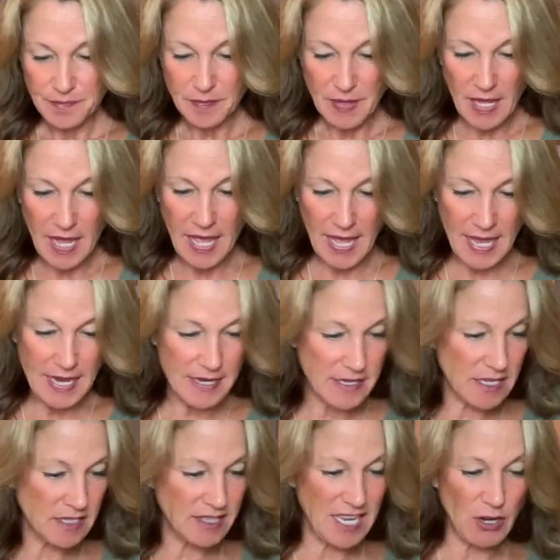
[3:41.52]
and
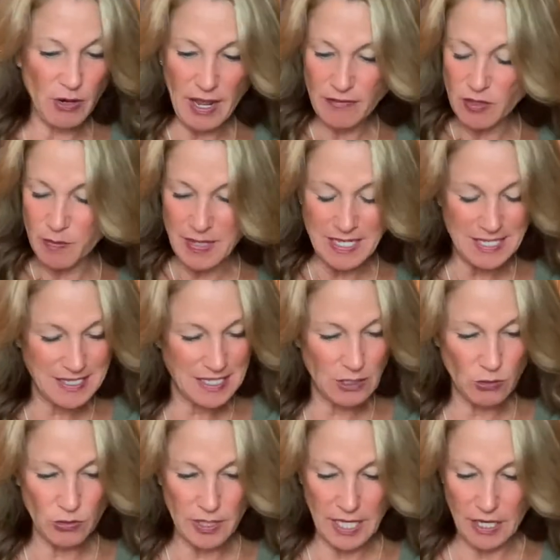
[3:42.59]
they don't have to be in a
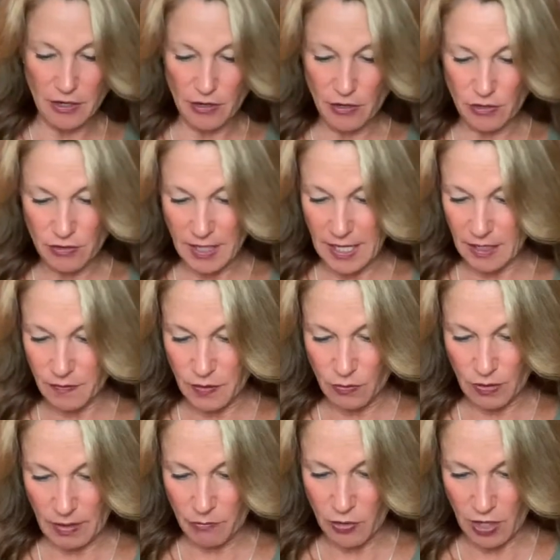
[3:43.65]
single layer like the
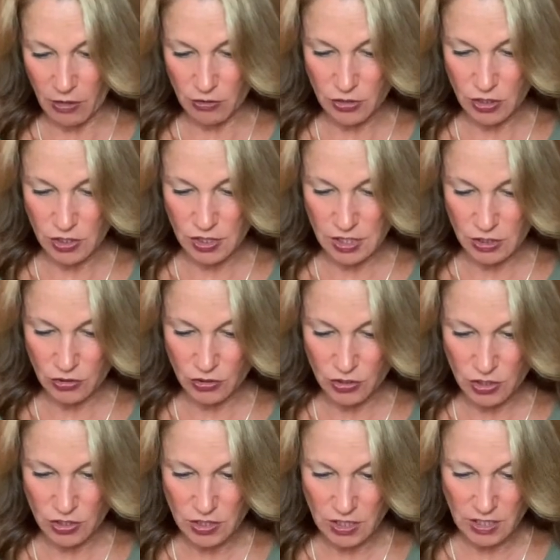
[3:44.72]
graham crackers because these are
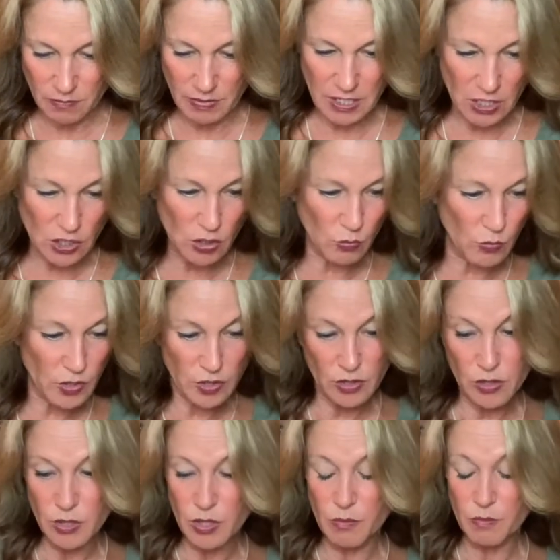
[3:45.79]
just gonna be,
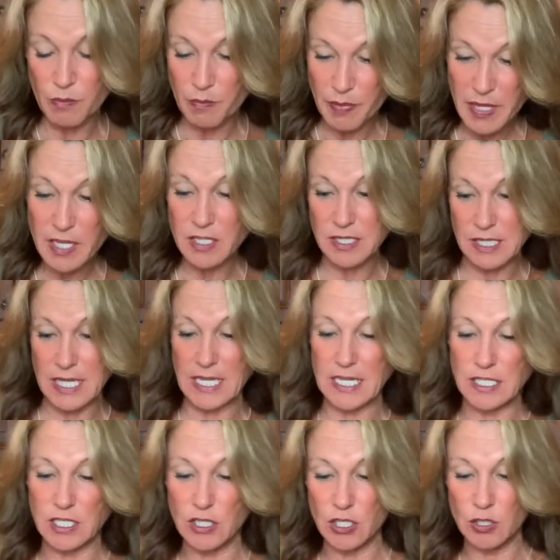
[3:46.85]
the biggest thing is
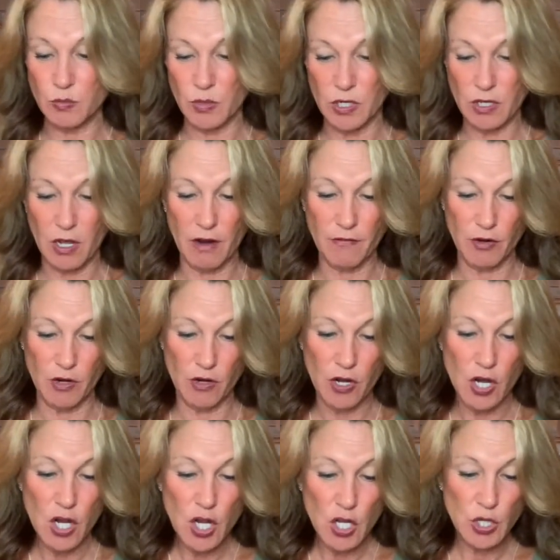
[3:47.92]
you just wanna cover
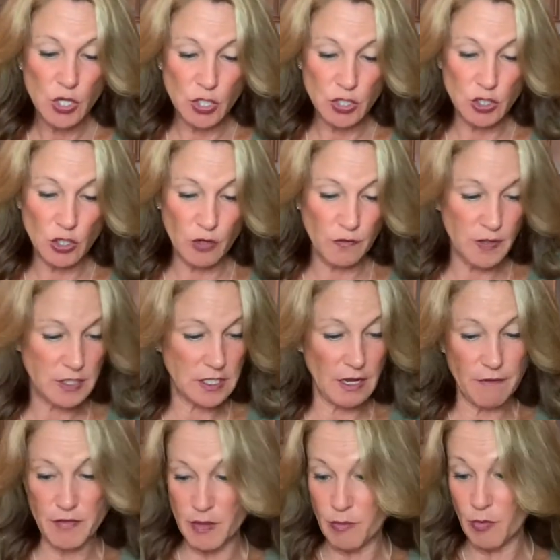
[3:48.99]
the surface of
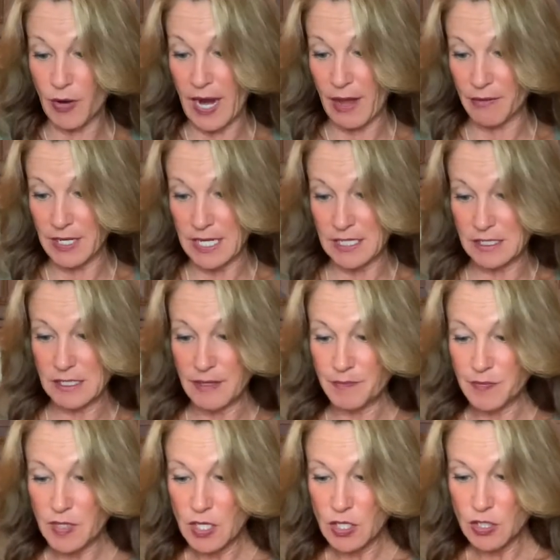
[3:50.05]
the brownies
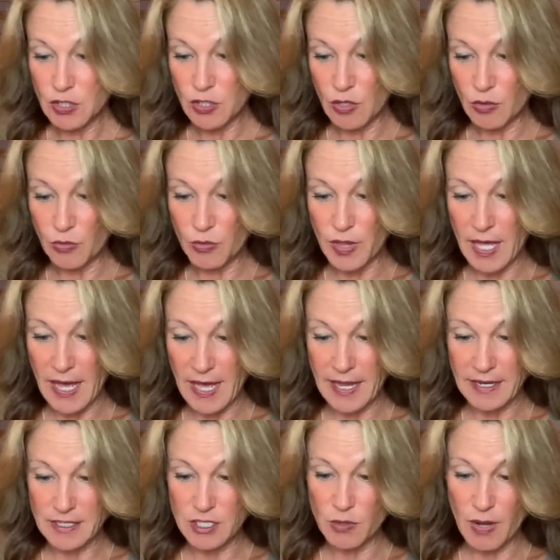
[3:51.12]
so
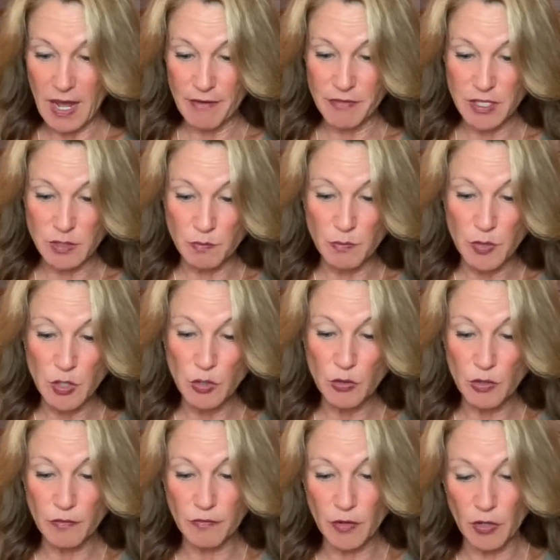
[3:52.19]
that you have this
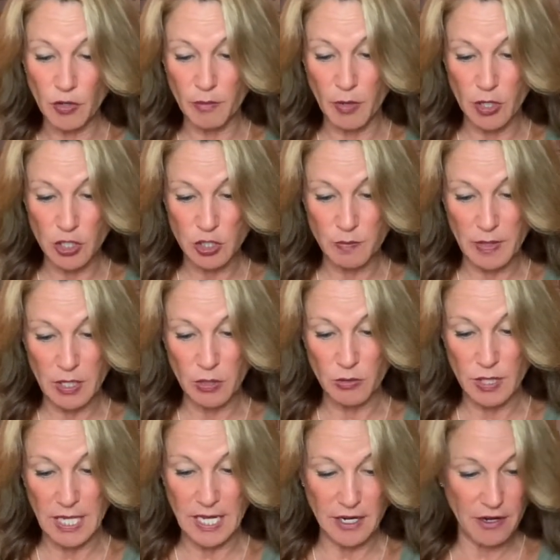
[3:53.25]
beautiful marshmallow
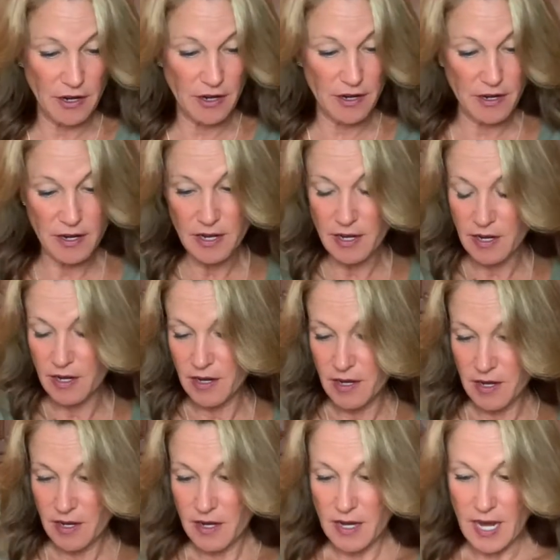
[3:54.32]
layer
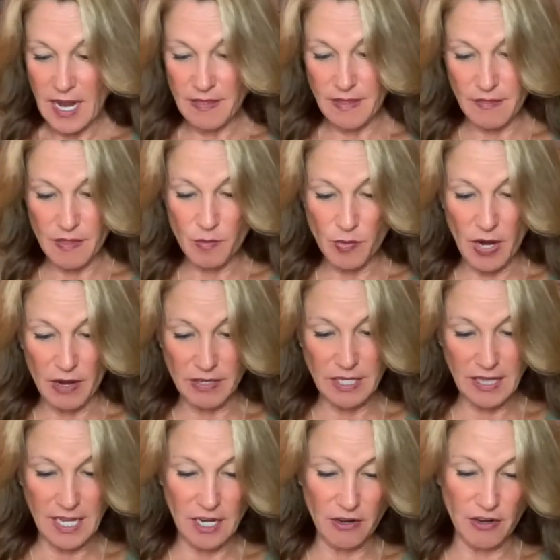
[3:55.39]
and then the brownie
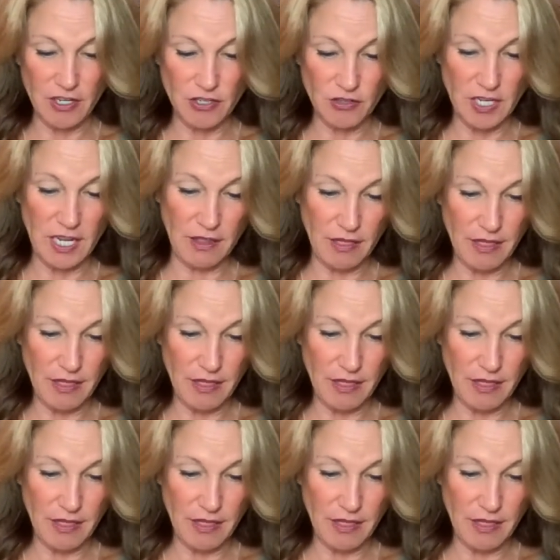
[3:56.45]
layer underneath.